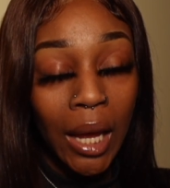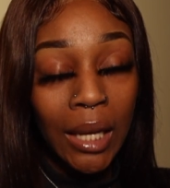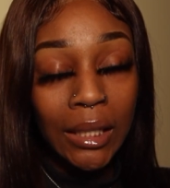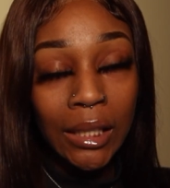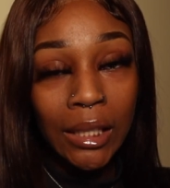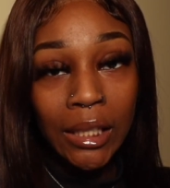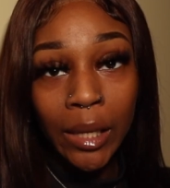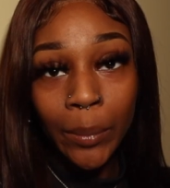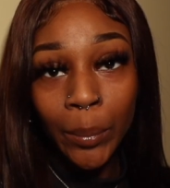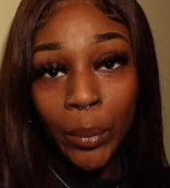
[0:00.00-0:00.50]

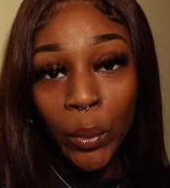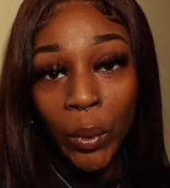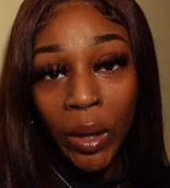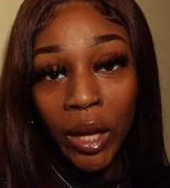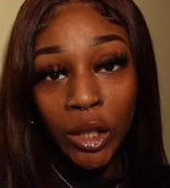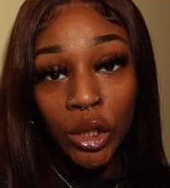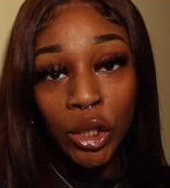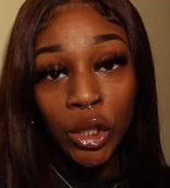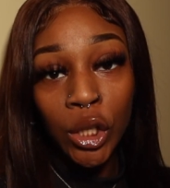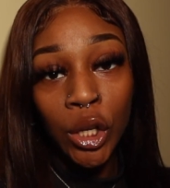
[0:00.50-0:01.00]
Simple
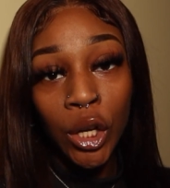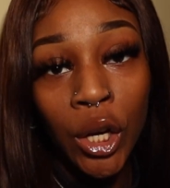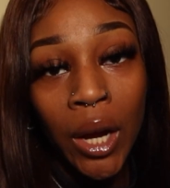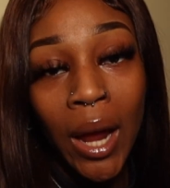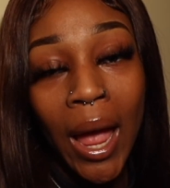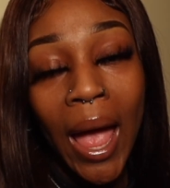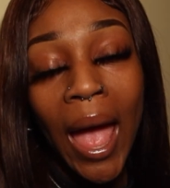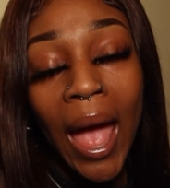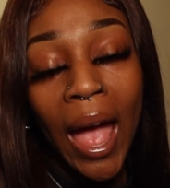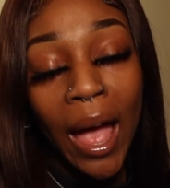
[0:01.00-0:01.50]

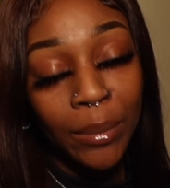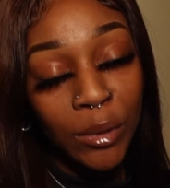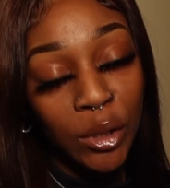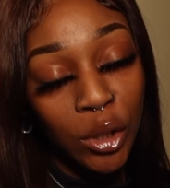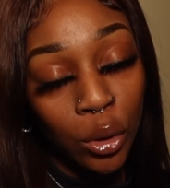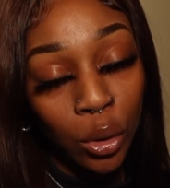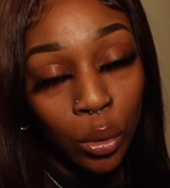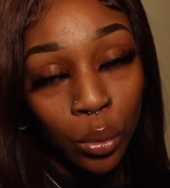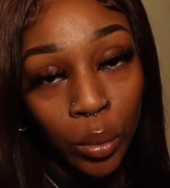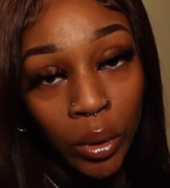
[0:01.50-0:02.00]
answer,
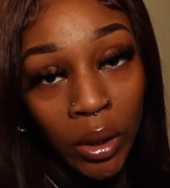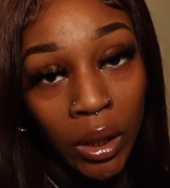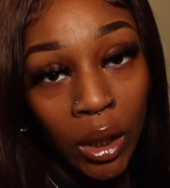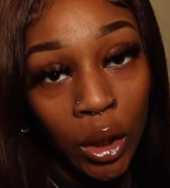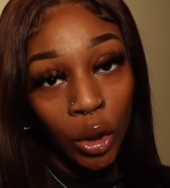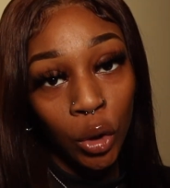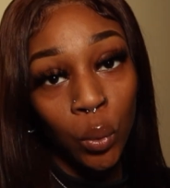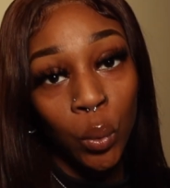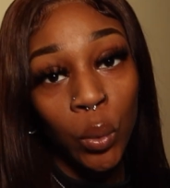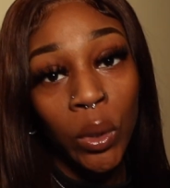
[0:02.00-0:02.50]
absolutely.
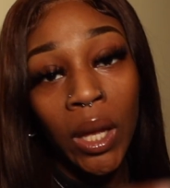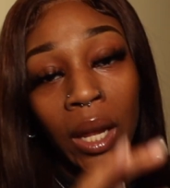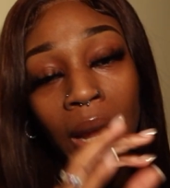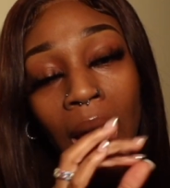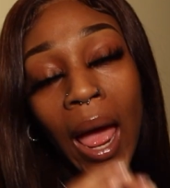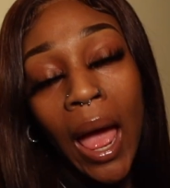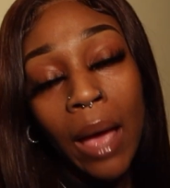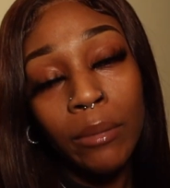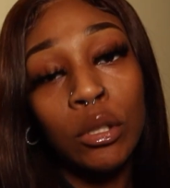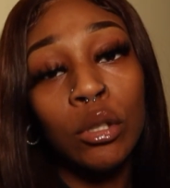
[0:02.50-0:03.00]
You can
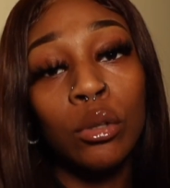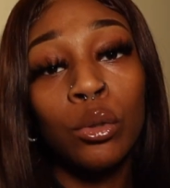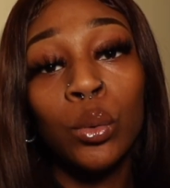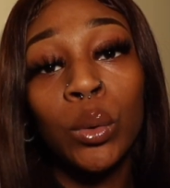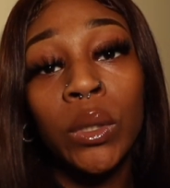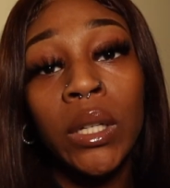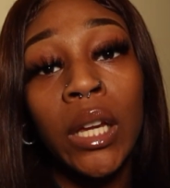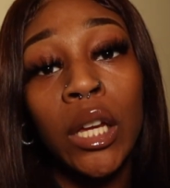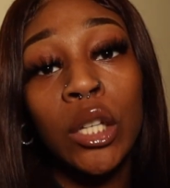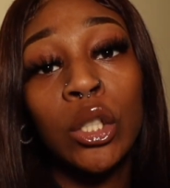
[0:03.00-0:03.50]

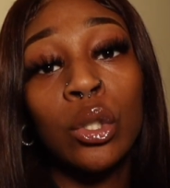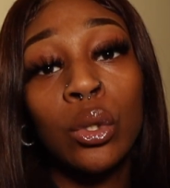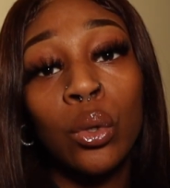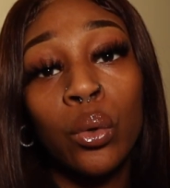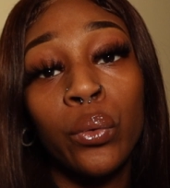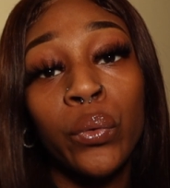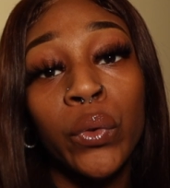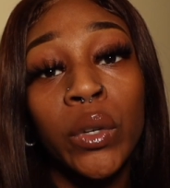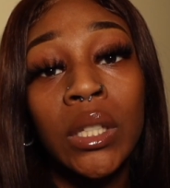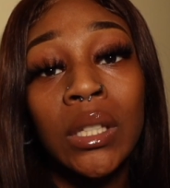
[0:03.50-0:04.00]
absolutely get
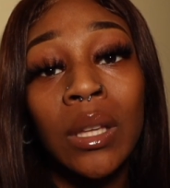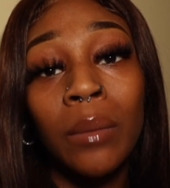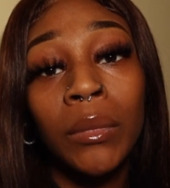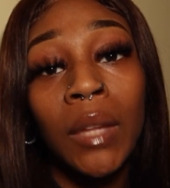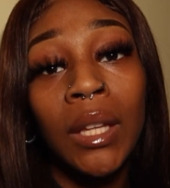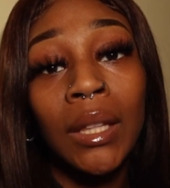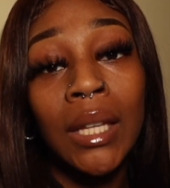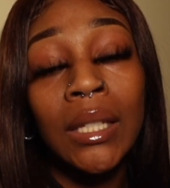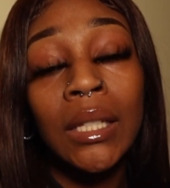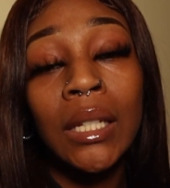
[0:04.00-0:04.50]
sued for
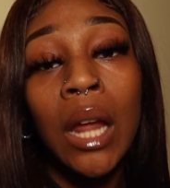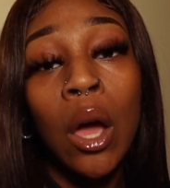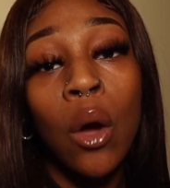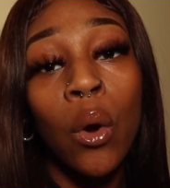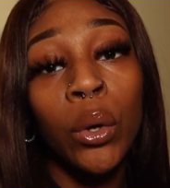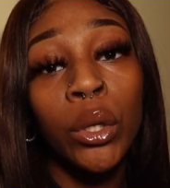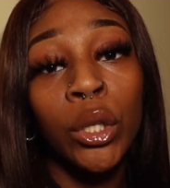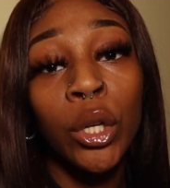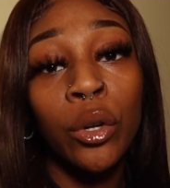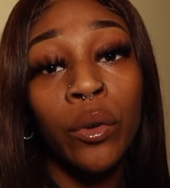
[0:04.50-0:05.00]
something that's not
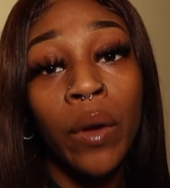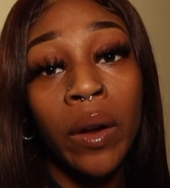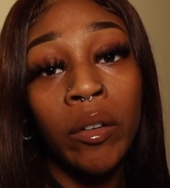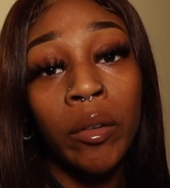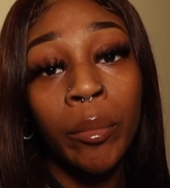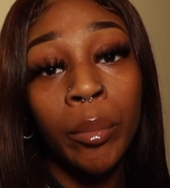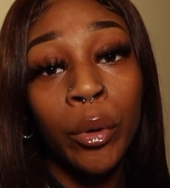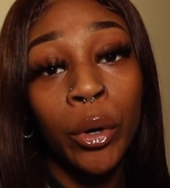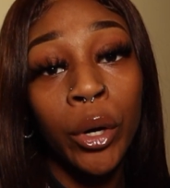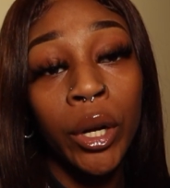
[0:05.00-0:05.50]
on your credit
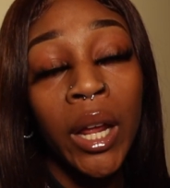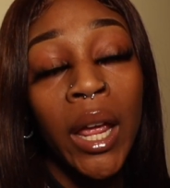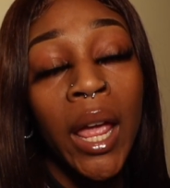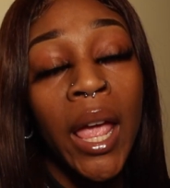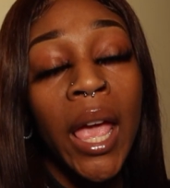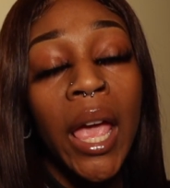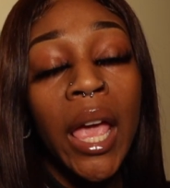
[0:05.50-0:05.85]
report.